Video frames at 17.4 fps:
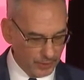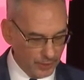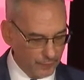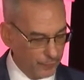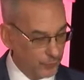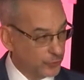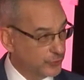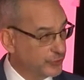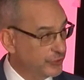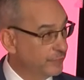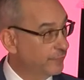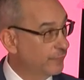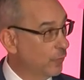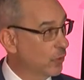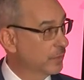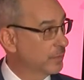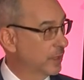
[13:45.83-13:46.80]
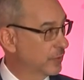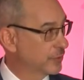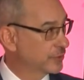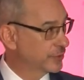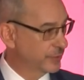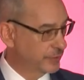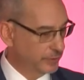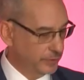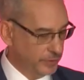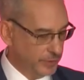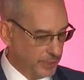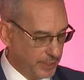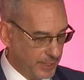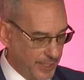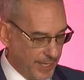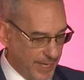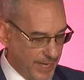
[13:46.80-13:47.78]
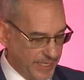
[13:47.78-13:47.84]
First and foremost,
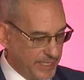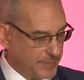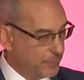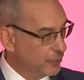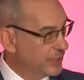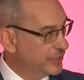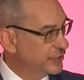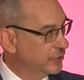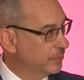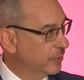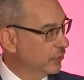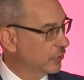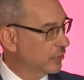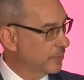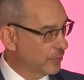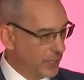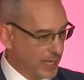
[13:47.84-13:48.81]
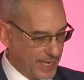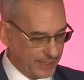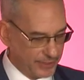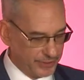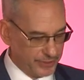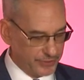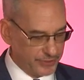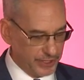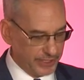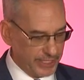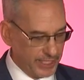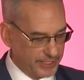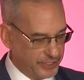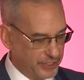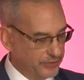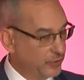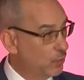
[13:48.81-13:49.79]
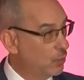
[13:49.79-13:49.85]
any principle or practice that gets
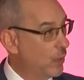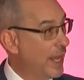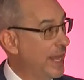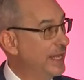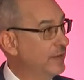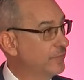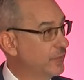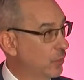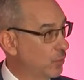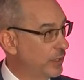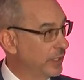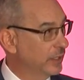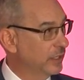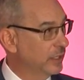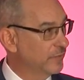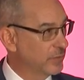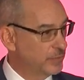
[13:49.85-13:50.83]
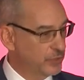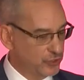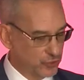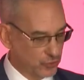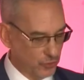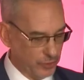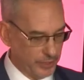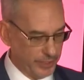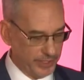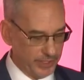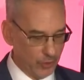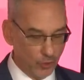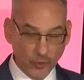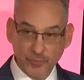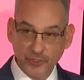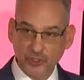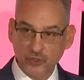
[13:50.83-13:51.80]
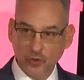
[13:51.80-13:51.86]
in the way of the will of the majority or
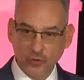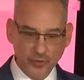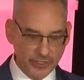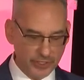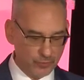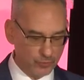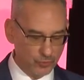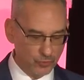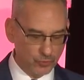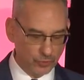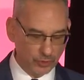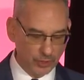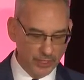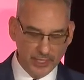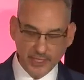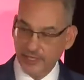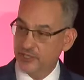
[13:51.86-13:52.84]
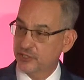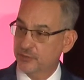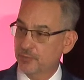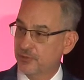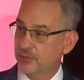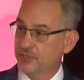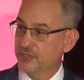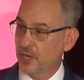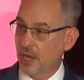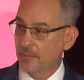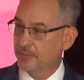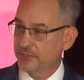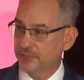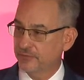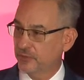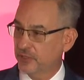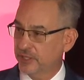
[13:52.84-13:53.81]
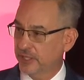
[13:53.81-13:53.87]
majority rule is
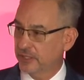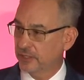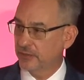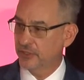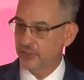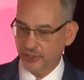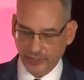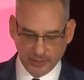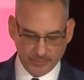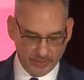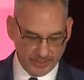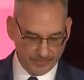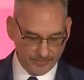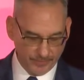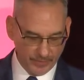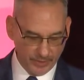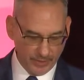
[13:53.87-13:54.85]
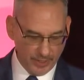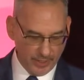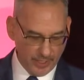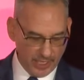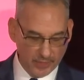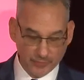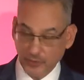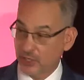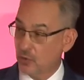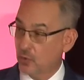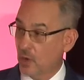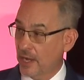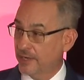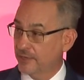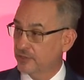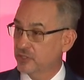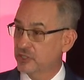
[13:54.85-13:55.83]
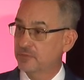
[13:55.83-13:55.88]
presumptively illegitimate and
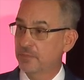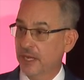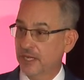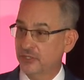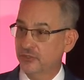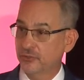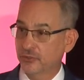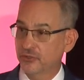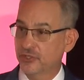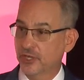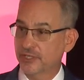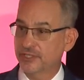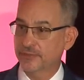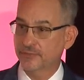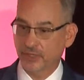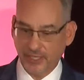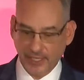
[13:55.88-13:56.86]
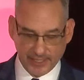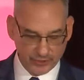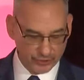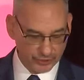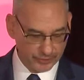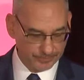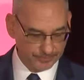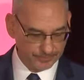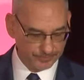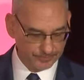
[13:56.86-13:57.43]
requires special justification.